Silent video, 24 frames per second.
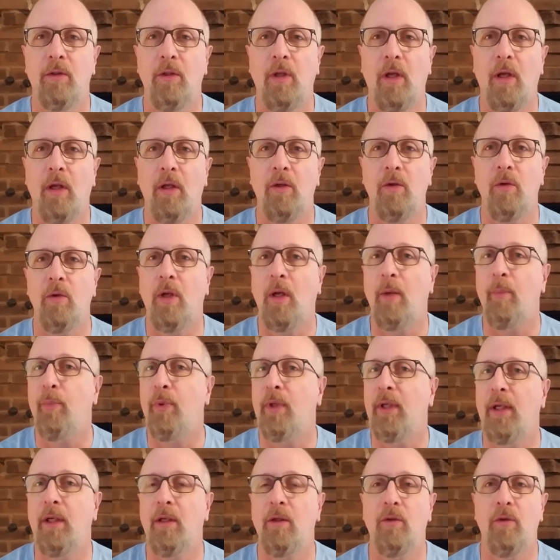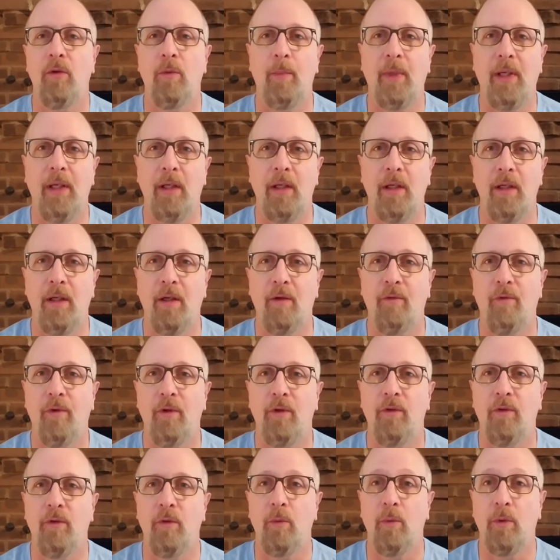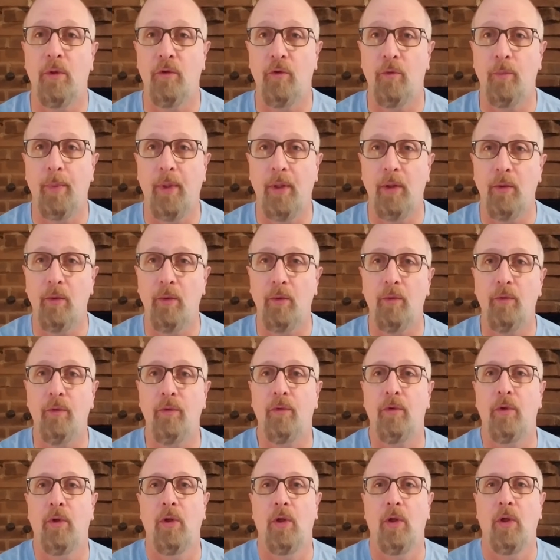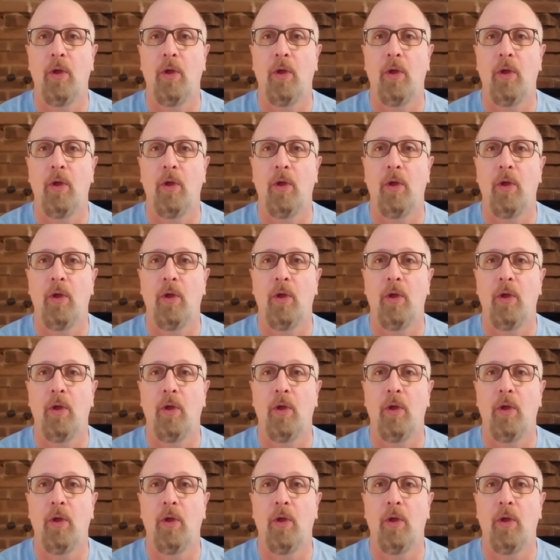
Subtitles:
I do not plan to make any efforts to expose